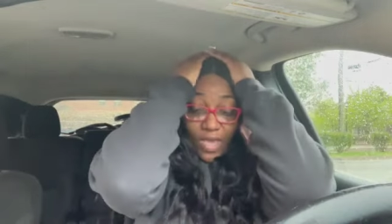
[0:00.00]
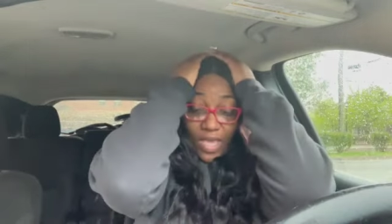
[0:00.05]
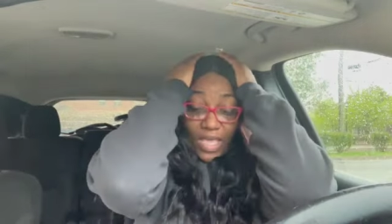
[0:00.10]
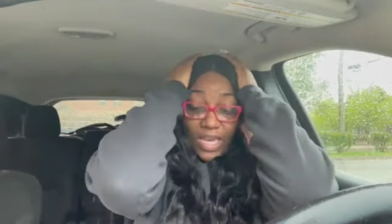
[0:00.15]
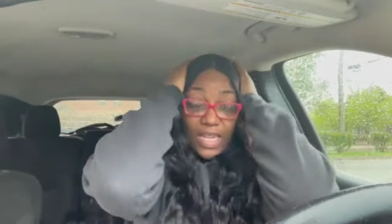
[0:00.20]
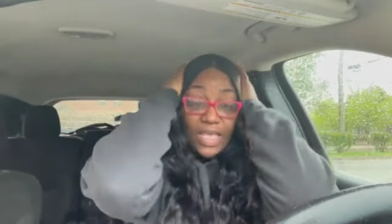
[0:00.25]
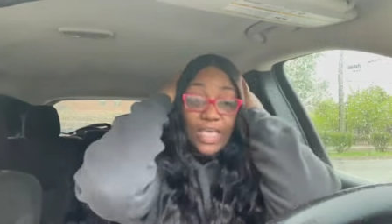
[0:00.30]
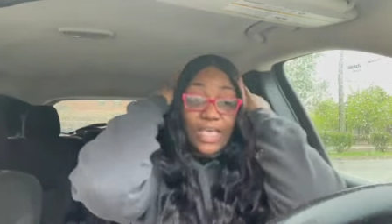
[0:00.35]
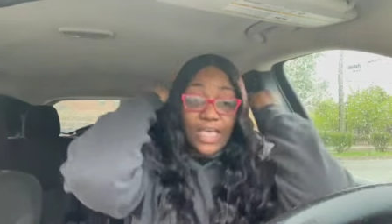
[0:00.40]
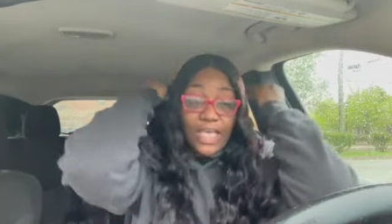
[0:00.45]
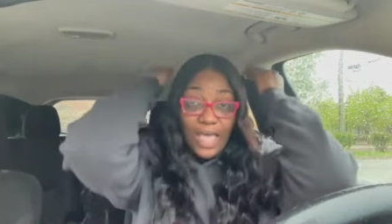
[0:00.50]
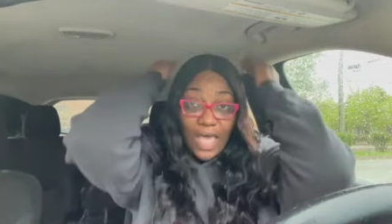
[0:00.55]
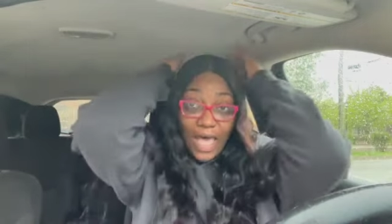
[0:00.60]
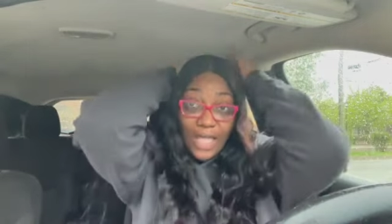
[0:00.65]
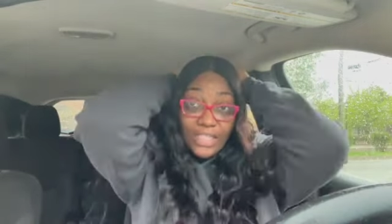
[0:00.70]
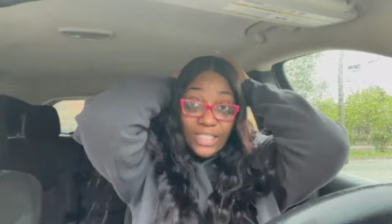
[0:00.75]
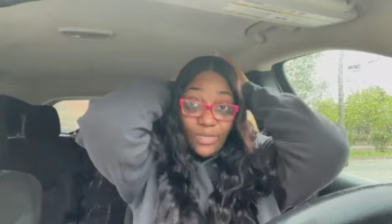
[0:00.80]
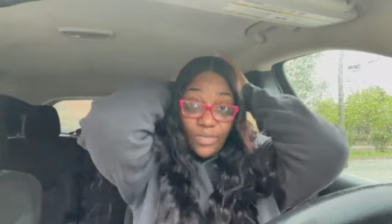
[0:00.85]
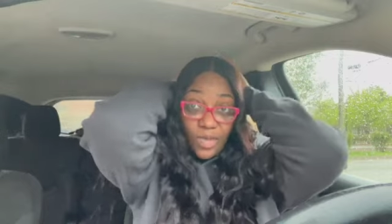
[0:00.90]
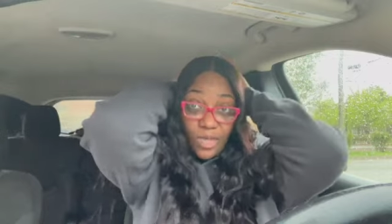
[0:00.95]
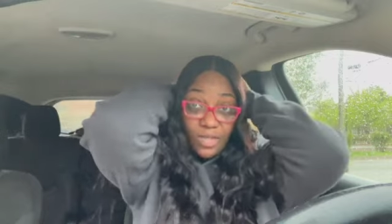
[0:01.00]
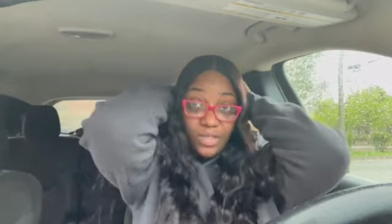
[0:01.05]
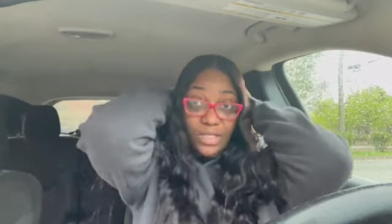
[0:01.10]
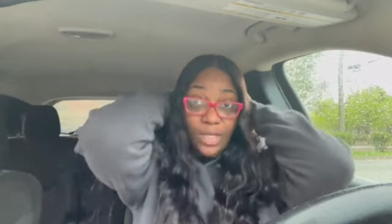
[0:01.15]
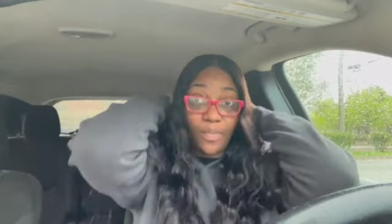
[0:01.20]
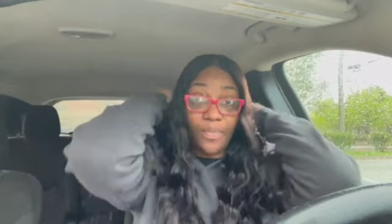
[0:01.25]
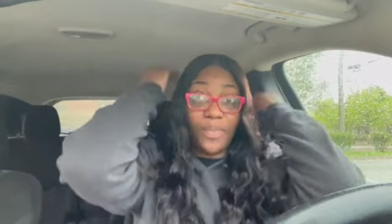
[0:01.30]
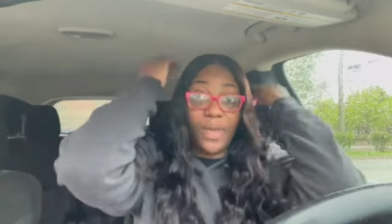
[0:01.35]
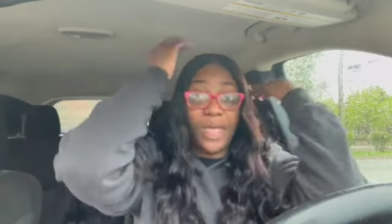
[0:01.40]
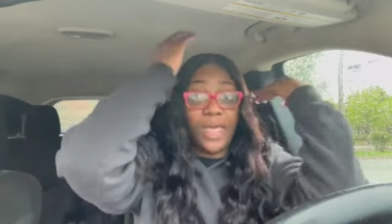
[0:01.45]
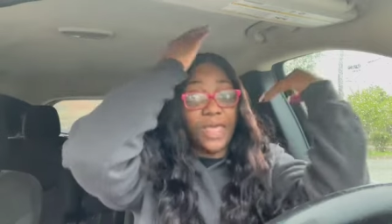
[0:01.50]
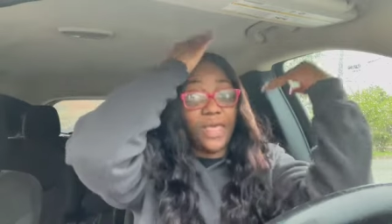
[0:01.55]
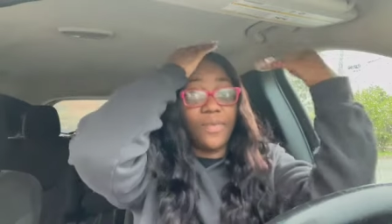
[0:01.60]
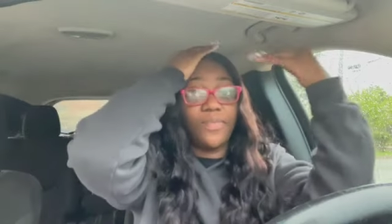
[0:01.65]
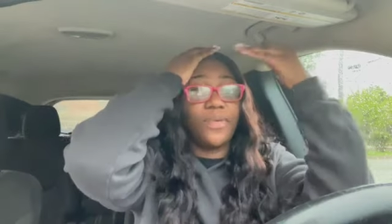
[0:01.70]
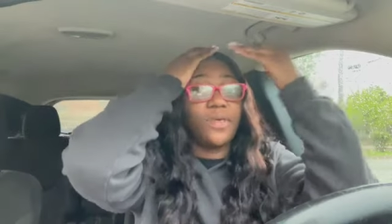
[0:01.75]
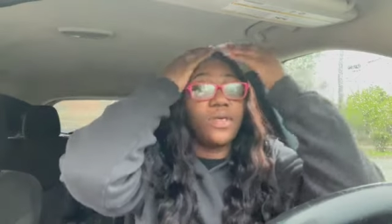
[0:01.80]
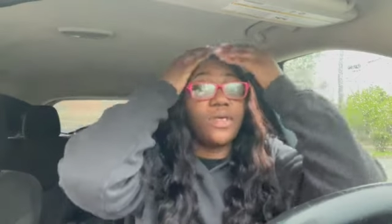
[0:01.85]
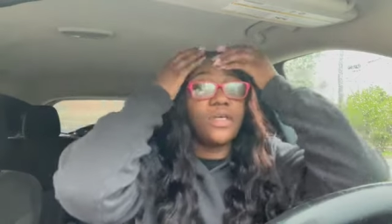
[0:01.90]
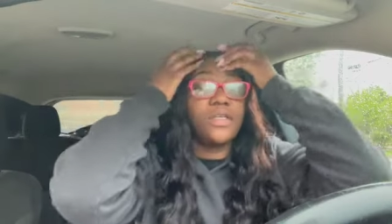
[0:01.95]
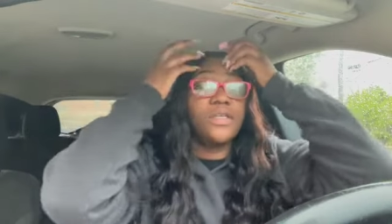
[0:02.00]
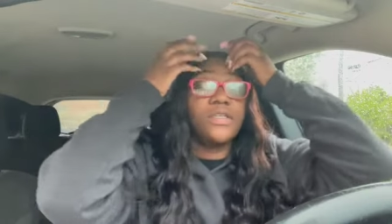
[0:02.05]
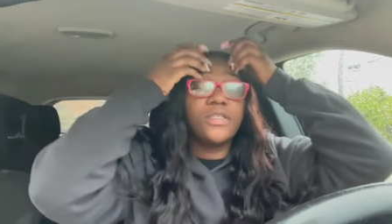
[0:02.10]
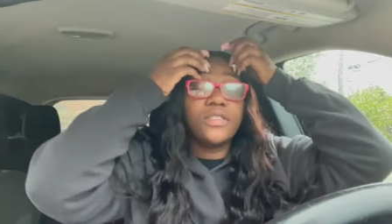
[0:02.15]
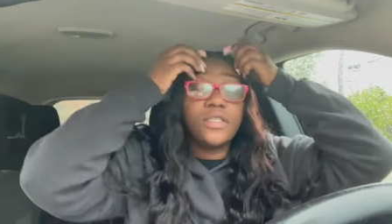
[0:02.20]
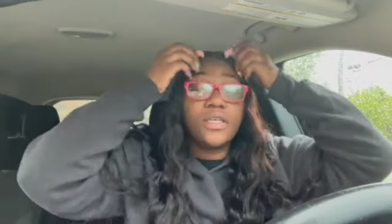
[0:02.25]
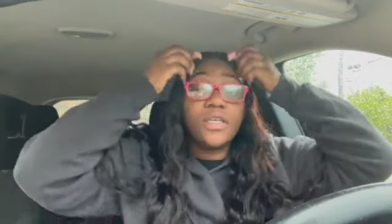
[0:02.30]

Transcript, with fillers: and it got to be on top of my head because